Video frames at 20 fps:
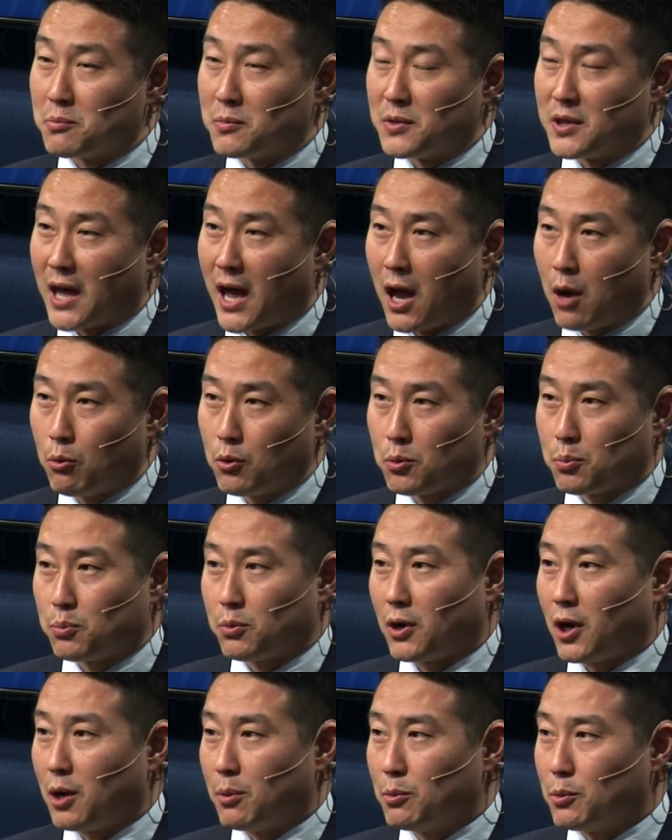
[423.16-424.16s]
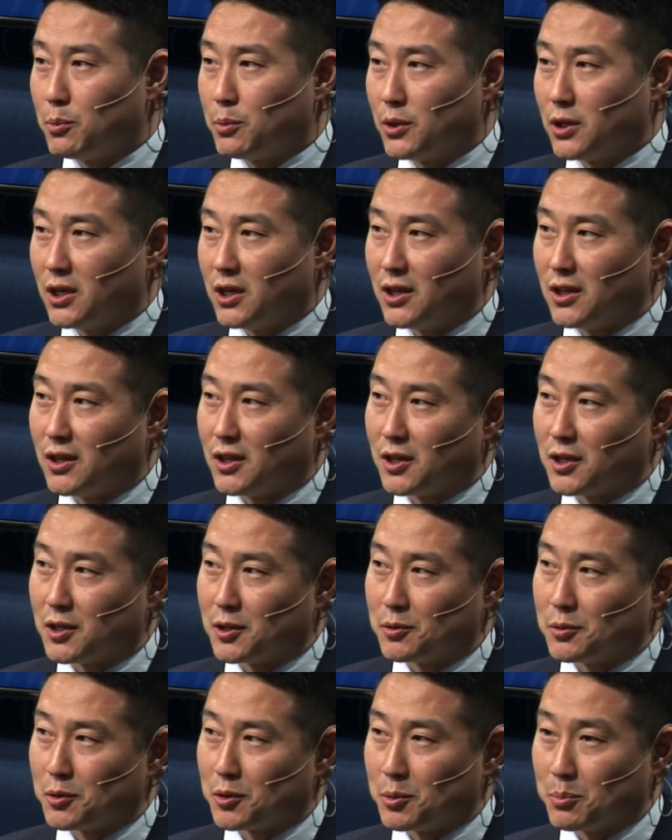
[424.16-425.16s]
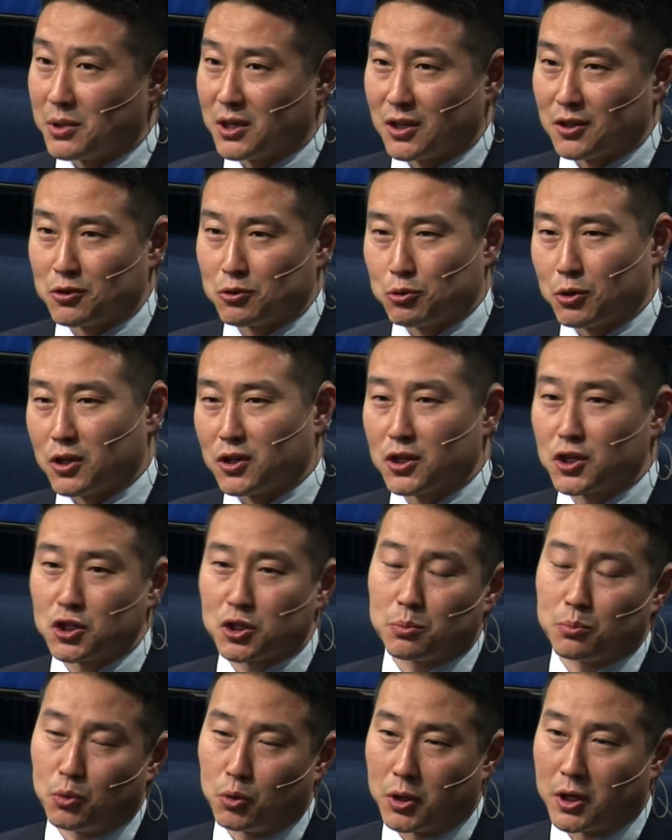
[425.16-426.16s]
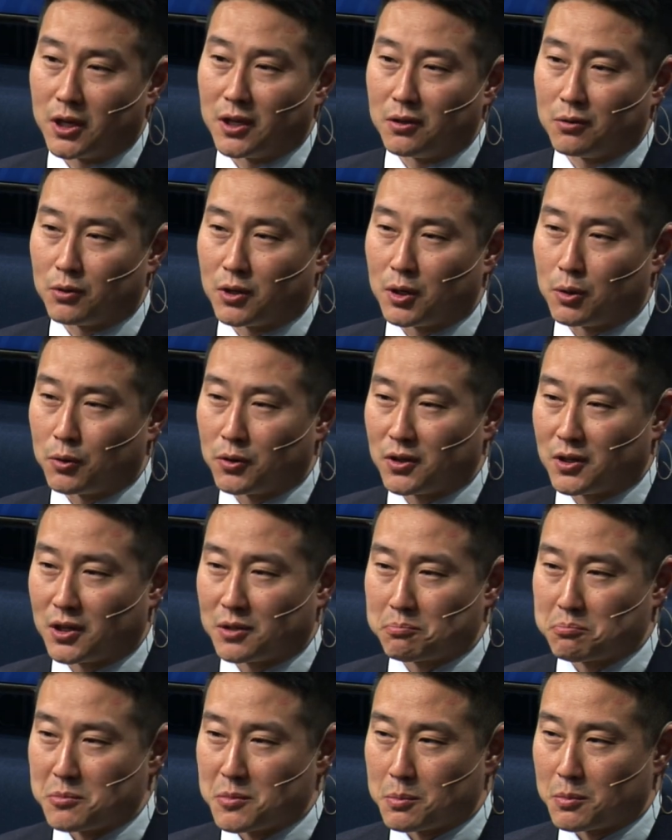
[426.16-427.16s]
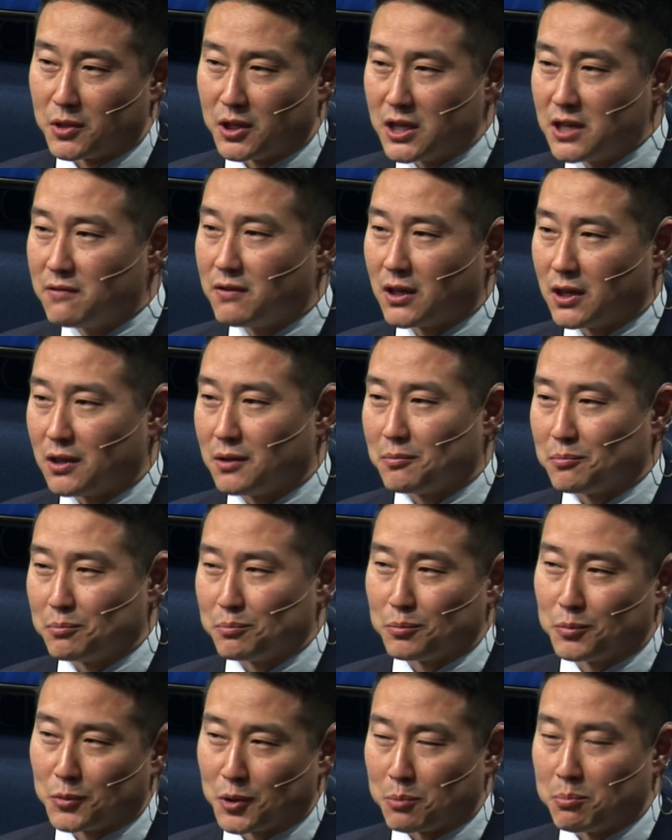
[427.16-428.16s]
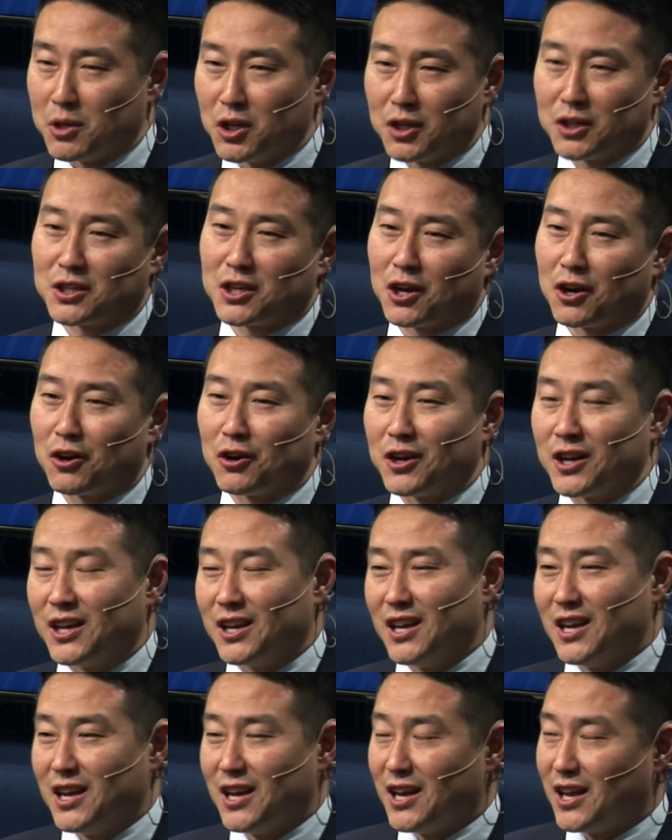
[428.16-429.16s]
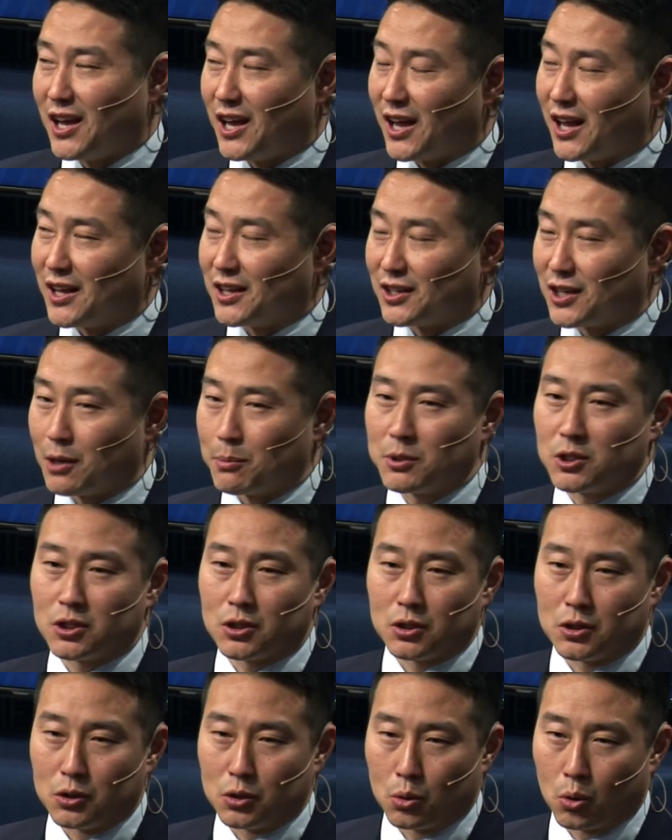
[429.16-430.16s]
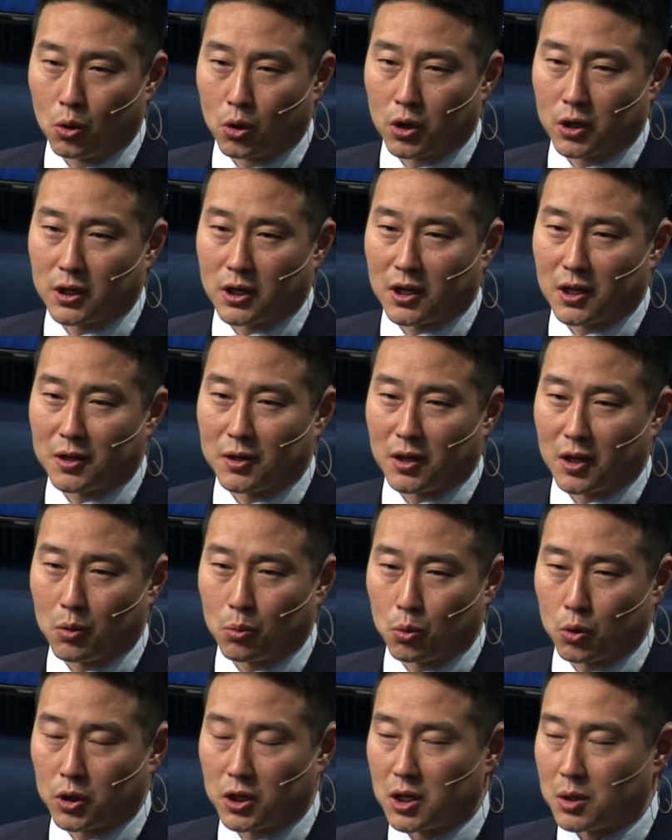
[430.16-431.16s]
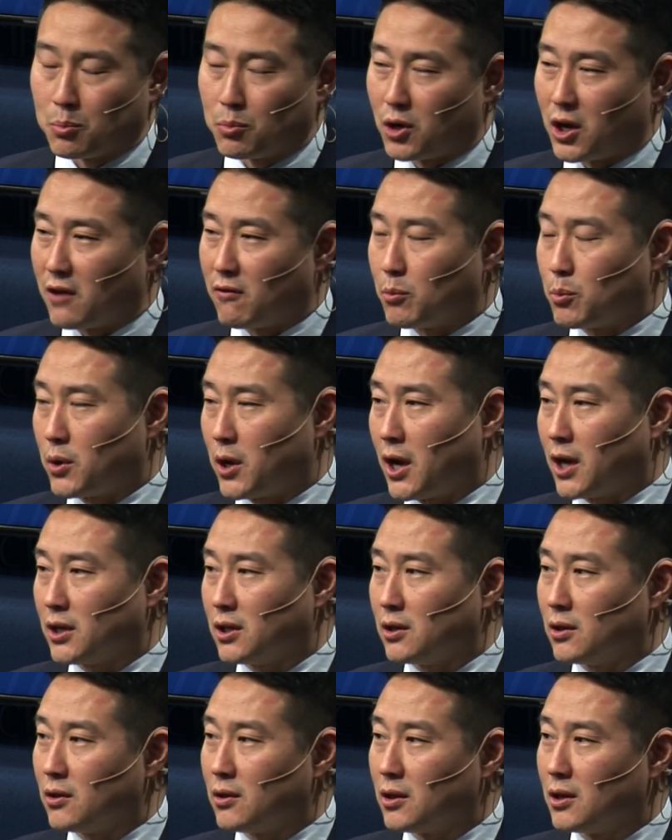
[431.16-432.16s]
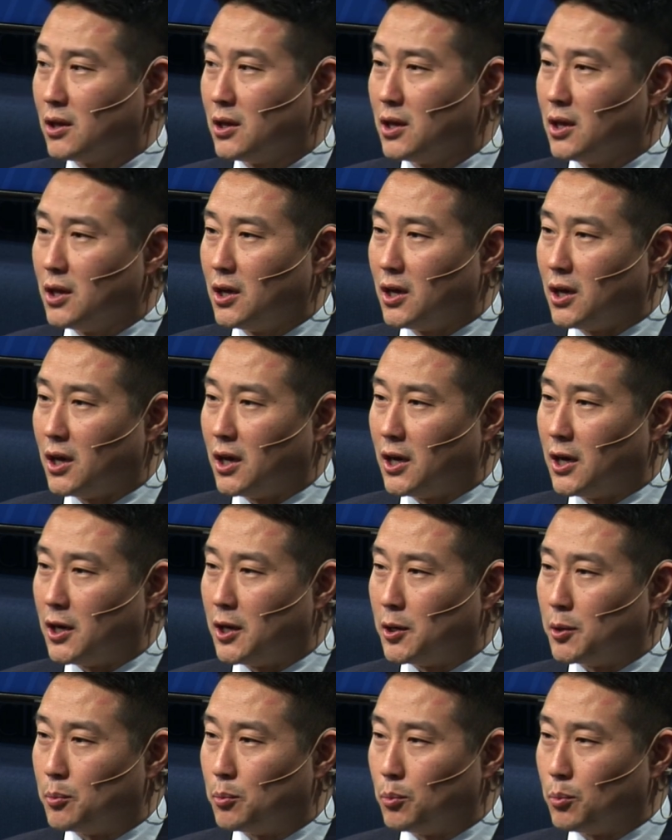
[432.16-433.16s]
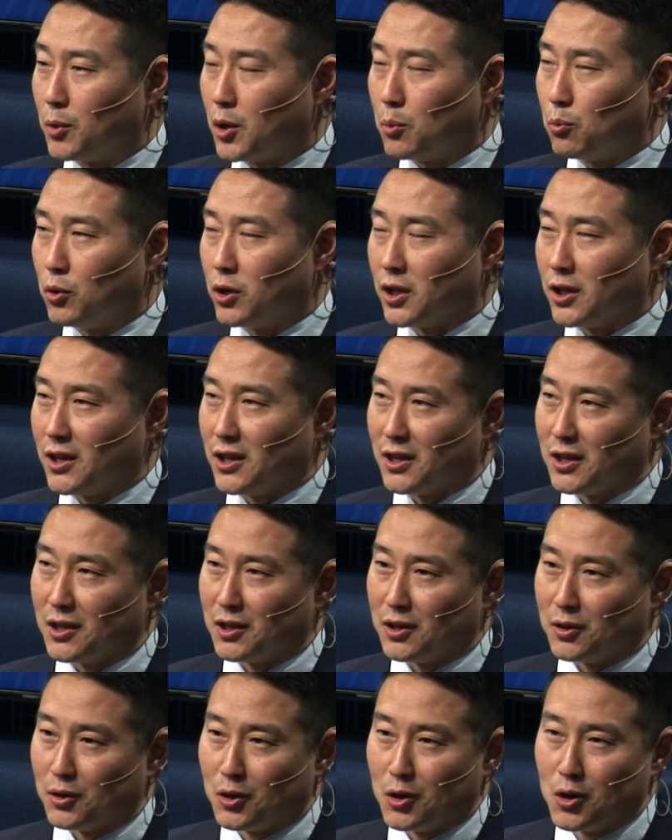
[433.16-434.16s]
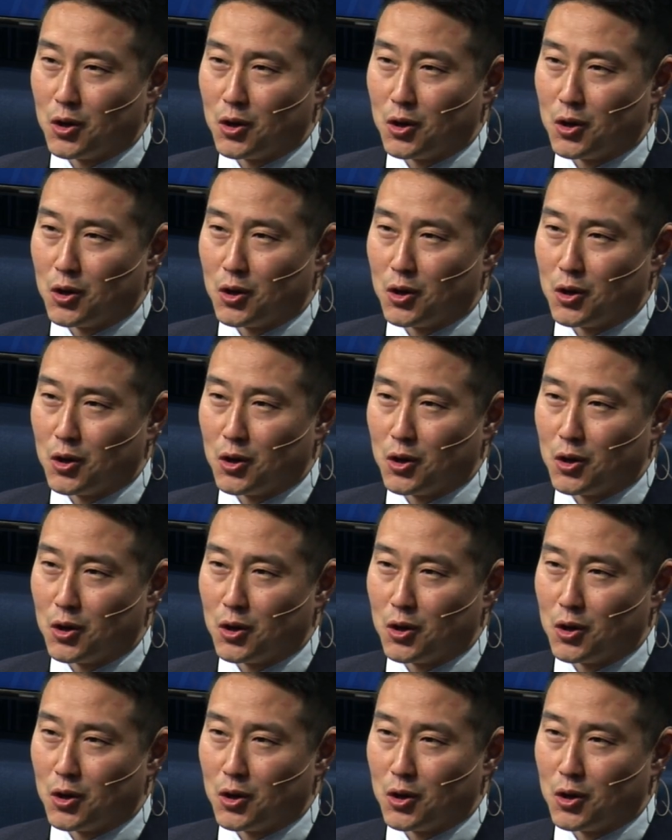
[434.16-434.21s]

that was probably the biggest transition point, right? It was leaving the military and coming to New York and working in private practice. And one of the,